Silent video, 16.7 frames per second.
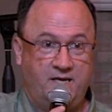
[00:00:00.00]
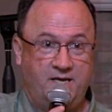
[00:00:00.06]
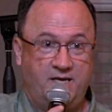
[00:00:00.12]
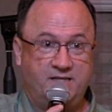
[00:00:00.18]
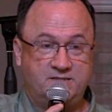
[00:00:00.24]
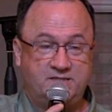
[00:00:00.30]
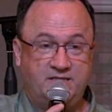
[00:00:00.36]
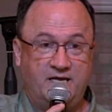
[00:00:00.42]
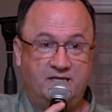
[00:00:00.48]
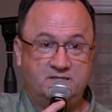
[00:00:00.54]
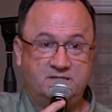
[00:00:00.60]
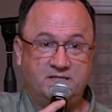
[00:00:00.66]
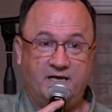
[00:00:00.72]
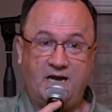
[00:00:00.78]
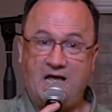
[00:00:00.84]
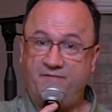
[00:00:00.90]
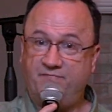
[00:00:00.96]
It says
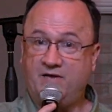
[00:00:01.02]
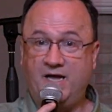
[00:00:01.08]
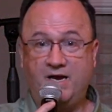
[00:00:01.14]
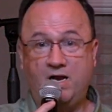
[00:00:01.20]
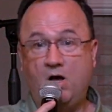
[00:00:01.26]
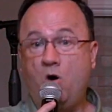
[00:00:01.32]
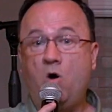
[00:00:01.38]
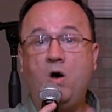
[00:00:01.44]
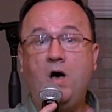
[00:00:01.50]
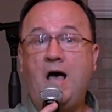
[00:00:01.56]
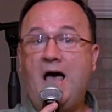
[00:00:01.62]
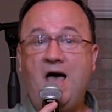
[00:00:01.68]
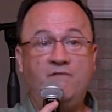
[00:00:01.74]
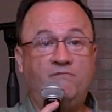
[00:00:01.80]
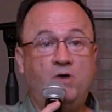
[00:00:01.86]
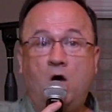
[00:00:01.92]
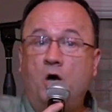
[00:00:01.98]
that I've got to
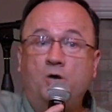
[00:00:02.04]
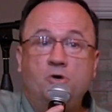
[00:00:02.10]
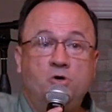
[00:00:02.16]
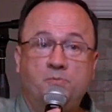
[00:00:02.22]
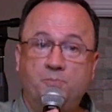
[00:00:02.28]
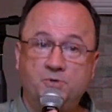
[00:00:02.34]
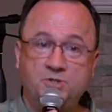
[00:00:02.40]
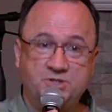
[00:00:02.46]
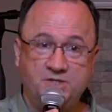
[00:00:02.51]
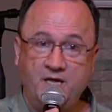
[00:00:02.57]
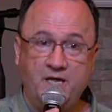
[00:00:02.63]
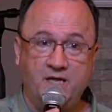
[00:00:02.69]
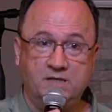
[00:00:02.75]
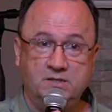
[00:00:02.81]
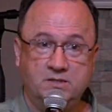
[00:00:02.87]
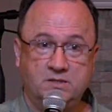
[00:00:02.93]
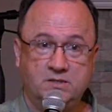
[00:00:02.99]
have 100%.
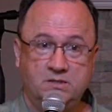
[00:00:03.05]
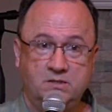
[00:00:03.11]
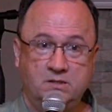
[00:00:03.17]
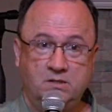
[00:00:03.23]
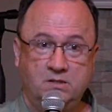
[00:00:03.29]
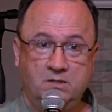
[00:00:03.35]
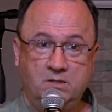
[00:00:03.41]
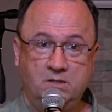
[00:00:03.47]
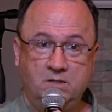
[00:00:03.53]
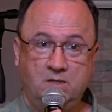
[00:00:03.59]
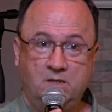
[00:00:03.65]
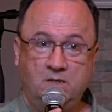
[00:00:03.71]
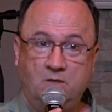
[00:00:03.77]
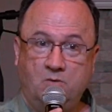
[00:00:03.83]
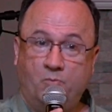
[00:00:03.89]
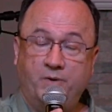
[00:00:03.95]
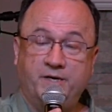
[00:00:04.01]

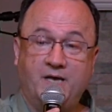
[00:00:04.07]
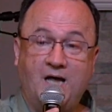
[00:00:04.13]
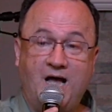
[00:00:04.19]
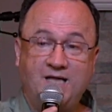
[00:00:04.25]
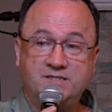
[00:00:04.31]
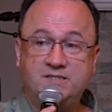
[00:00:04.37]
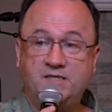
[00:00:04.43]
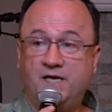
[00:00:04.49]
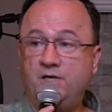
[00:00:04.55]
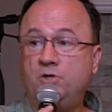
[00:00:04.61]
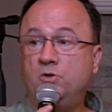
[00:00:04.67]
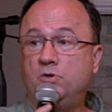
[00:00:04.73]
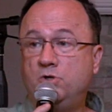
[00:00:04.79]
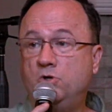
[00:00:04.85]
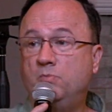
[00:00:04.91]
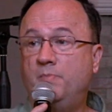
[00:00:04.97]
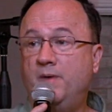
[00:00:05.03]
When God said
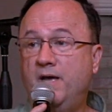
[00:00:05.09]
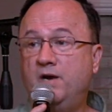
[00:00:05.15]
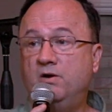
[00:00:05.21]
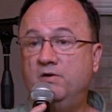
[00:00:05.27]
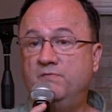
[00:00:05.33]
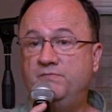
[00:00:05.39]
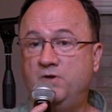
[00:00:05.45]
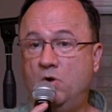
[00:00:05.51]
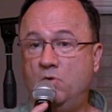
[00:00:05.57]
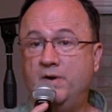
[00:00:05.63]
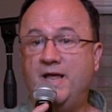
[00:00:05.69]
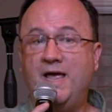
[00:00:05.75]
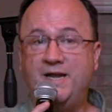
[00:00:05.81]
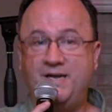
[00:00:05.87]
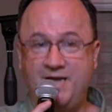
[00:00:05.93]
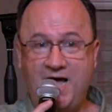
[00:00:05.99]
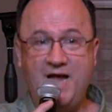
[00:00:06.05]
you'd do better if you only
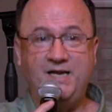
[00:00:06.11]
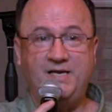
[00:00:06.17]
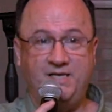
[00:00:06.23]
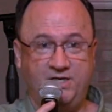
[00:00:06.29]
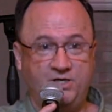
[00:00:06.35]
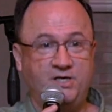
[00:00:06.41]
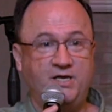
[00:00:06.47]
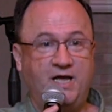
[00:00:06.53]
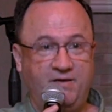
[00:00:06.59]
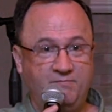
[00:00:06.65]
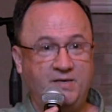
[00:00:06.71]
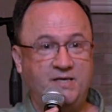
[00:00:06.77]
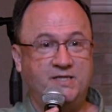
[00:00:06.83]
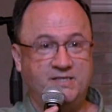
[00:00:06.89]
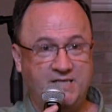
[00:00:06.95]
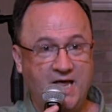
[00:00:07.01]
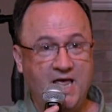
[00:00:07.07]
had 90 and you gave me
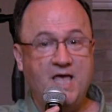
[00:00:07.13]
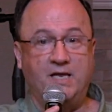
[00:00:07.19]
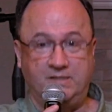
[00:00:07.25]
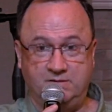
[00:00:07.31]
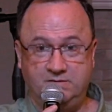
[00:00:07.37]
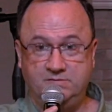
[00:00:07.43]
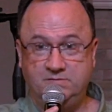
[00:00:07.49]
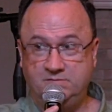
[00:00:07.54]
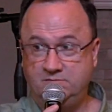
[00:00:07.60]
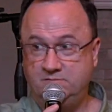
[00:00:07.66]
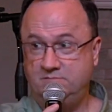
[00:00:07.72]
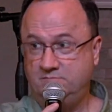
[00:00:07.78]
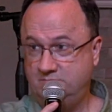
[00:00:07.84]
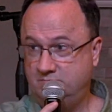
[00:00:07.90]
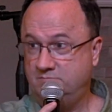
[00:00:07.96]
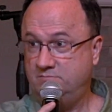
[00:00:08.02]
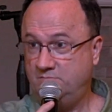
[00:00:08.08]
the 10,
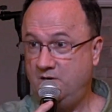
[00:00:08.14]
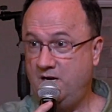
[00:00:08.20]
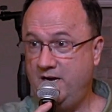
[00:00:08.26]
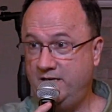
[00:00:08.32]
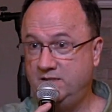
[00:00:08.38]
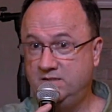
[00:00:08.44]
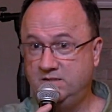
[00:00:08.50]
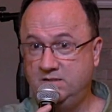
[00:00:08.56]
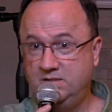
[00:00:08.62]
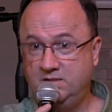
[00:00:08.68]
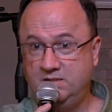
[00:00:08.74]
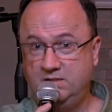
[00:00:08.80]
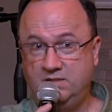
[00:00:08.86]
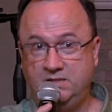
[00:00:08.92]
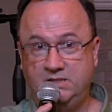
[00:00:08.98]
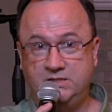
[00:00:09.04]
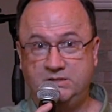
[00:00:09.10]
right?
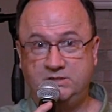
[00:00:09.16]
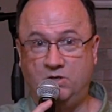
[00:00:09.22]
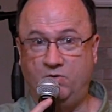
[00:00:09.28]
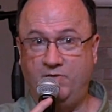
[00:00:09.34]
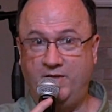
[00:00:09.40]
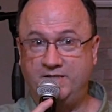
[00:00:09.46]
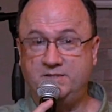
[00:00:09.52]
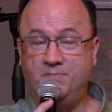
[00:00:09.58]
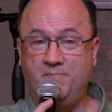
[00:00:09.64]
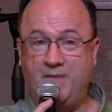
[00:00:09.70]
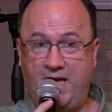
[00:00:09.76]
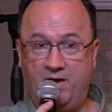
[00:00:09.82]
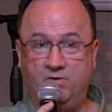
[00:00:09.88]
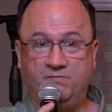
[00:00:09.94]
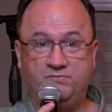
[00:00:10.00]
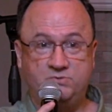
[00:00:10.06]
So that's a matter of